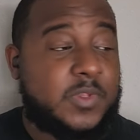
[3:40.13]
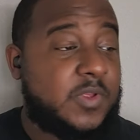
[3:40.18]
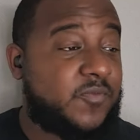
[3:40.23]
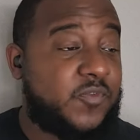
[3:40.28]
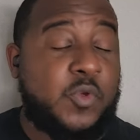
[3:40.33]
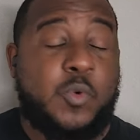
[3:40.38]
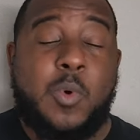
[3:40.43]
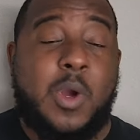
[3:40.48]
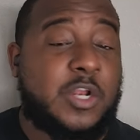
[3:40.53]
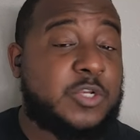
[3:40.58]

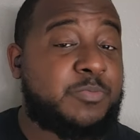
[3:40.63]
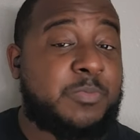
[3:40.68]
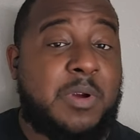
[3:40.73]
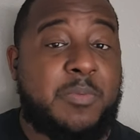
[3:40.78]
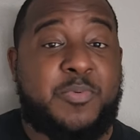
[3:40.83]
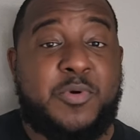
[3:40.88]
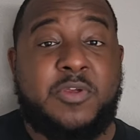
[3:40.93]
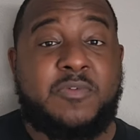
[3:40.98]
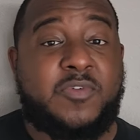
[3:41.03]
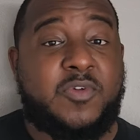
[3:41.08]
If you watch
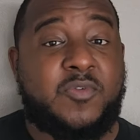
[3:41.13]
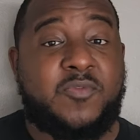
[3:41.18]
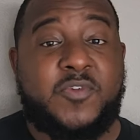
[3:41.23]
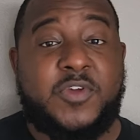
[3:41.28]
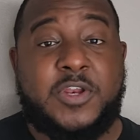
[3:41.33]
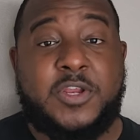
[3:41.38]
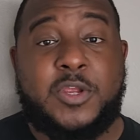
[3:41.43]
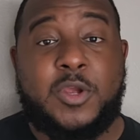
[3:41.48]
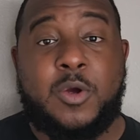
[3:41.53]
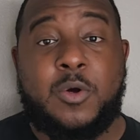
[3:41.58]
my preview
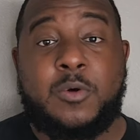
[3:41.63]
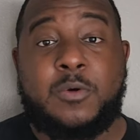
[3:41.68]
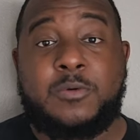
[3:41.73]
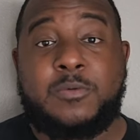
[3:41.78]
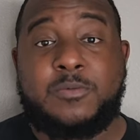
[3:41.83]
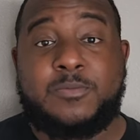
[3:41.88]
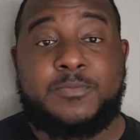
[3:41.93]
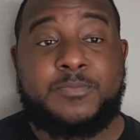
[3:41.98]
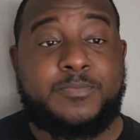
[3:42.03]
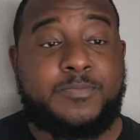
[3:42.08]

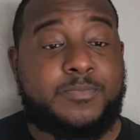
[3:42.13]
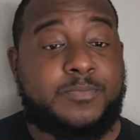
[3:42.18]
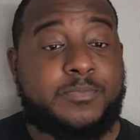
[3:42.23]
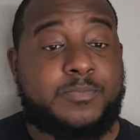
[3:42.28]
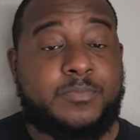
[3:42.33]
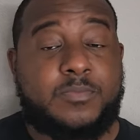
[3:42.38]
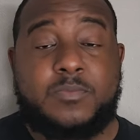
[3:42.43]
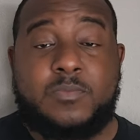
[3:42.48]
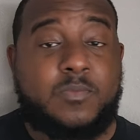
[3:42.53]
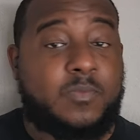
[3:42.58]
video,
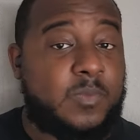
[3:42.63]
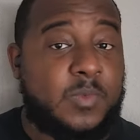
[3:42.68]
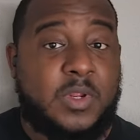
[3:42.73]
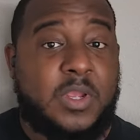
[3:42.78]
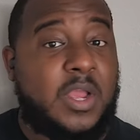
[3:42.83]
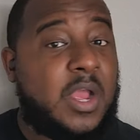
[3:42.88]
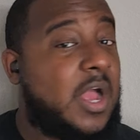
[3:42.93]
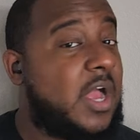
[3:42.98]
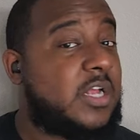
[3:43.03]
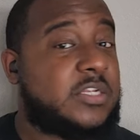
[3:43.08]

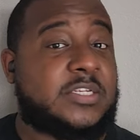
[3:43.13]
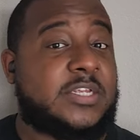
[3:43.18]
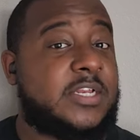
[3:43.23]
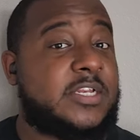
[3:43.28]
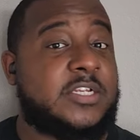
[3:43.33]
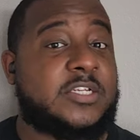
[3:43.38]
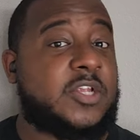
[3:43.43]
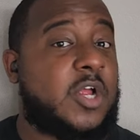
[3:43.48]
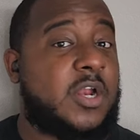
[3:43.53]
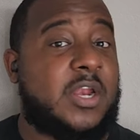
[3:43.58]
I
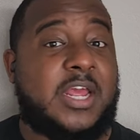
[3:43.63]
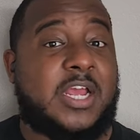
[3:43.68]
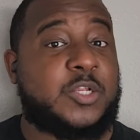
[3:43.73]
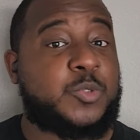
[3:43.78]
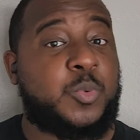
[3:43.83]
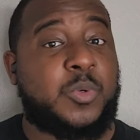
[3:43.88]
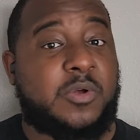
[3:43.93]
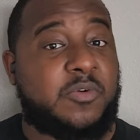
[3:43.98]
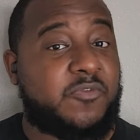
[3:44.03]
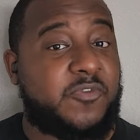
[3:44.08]
said this all
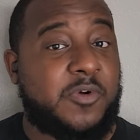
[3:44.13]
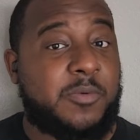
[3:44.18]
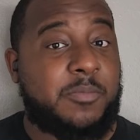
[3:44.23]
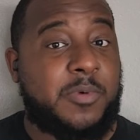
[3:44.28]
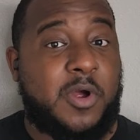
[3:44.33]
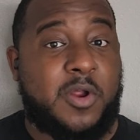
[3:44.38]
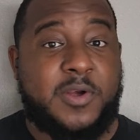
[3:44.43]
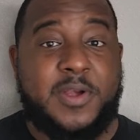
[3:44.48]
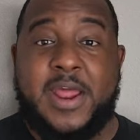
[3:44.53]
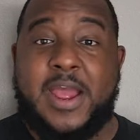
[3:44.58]
last week of
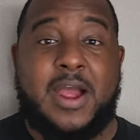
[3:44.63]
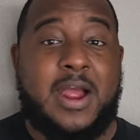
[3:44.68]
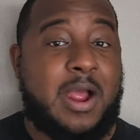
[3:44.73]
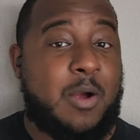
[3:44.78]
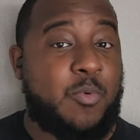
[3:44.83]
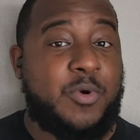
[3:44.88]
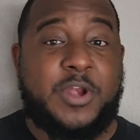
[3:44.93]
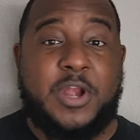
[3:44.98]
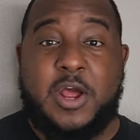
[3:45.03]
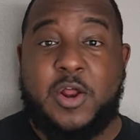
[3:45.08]
football.
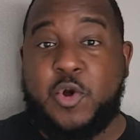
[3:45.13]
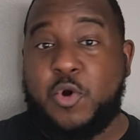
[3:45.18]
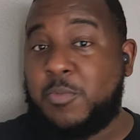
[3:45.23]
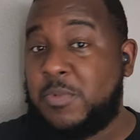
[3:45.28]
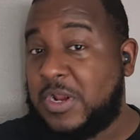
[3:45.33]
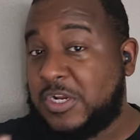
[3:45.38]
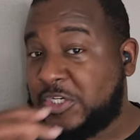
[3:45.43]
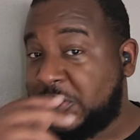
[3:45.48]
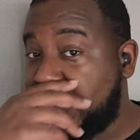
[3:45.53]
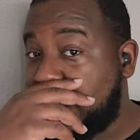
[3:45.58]
Now, I went out
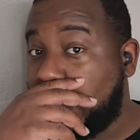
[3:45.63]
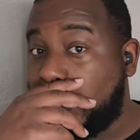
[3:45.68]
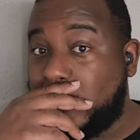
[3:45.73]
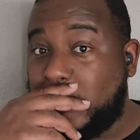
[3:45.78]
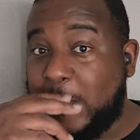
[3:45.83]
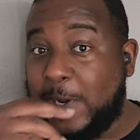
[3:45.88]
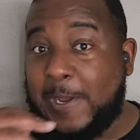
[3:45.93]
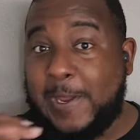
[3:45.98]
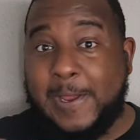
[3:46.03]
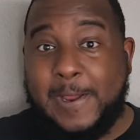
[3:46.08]
on my
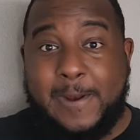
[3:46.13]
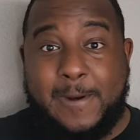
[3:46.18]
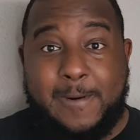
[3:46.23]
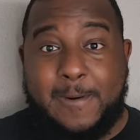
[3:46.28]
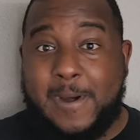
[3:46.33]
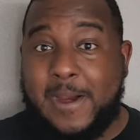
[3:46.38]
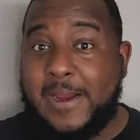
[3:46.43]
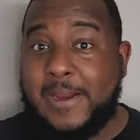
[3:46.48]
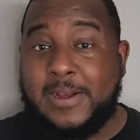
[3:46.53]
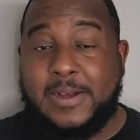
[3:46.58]
shield,
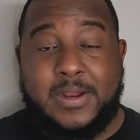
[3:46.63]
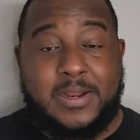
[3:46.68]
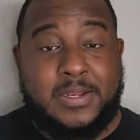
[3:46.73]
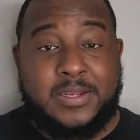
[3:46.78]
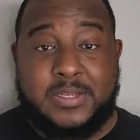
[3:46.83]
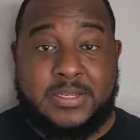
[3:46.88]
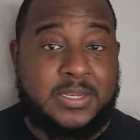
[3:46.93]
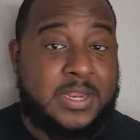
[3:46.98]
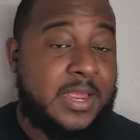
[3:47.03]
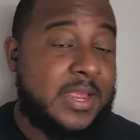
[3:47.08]
right?
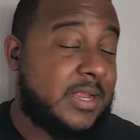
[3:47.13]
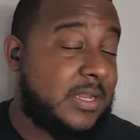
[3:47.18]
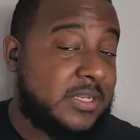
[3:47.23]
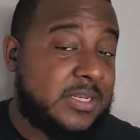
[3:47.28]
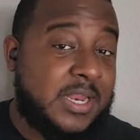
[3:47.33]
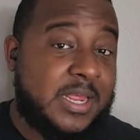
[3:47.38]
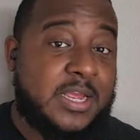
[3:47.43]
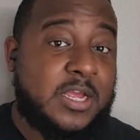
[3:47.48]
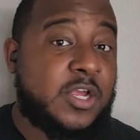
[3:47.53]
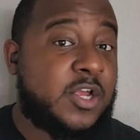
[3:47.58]
Like
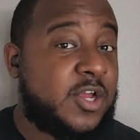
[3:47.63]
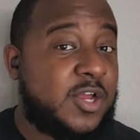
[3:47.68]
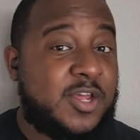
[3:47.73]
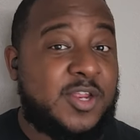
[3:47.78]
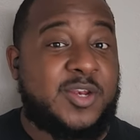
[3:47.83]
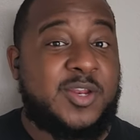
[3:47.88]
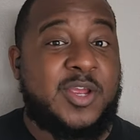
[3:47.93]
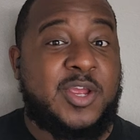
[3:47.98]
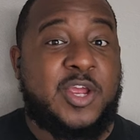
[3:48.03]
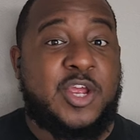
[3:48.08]
a
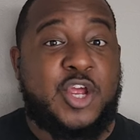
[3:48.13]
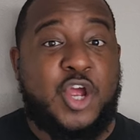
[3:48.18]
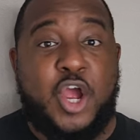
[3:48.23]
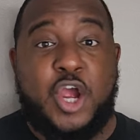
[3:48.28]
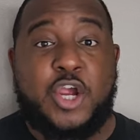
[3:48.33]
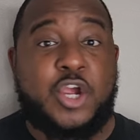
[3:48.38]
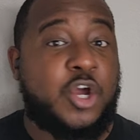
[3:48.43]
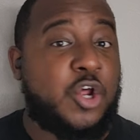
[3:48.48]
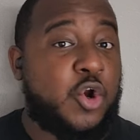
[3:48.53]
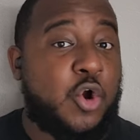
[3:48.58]

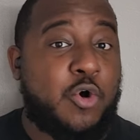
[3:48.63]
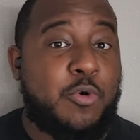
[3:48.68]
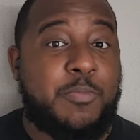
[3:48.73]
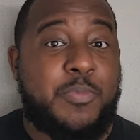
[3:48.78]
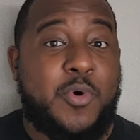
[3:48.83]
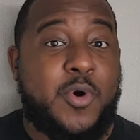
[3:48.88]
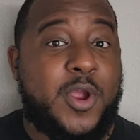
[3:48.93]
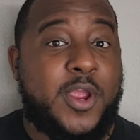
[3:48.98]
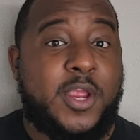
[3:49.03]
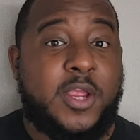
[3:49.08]
good
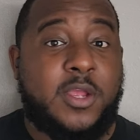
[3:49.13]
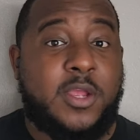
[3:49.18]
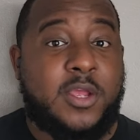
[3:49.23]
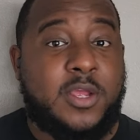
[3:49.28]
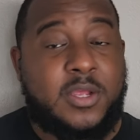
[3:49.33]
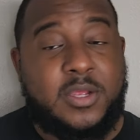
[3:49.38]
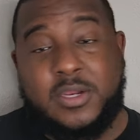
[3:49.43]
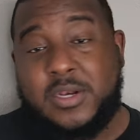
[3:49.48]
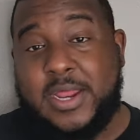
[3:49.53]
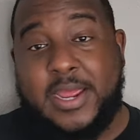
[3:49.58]
old boy,
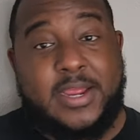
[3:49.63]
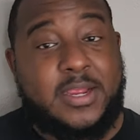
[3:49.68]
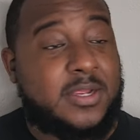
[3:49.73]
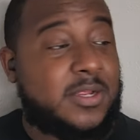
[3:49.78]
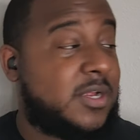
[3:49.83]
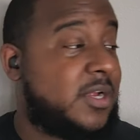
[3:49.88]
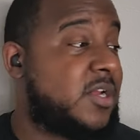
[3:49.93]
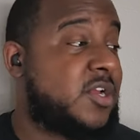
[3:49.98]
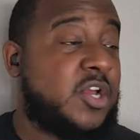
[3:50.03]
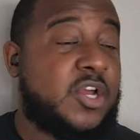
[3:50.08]
like
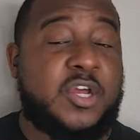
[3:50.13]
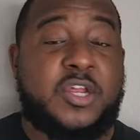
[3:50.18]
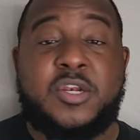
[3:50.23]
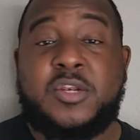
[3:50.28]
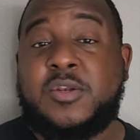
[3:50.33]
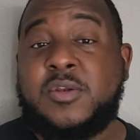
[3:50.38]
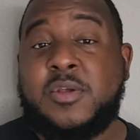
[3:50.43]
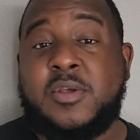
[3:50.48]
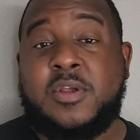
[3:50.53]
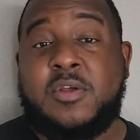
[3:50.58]
a
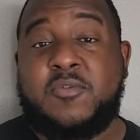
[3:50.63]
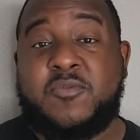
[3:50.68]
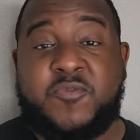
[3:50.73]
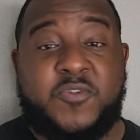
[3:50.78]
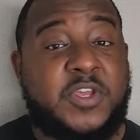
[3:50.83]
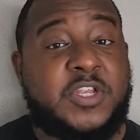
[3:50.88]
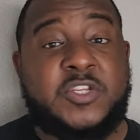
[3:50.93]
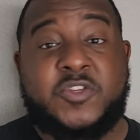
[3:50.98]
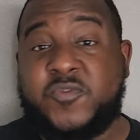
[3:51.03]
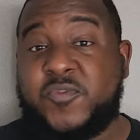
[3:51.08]
good
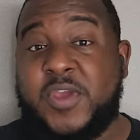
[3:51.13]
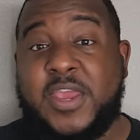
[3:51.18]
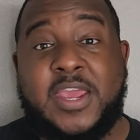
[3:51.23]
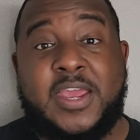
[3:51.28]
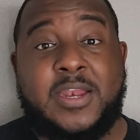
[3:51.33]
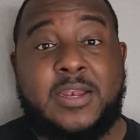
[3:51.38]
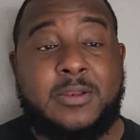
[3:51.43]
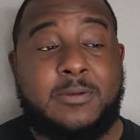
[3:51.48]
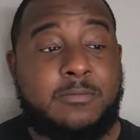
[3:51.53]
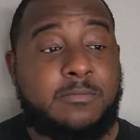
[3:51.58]
Fins
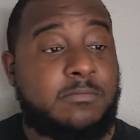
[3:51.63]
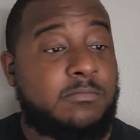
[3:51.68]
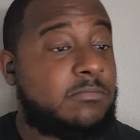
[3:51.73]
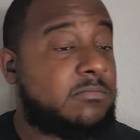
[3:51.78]
fan.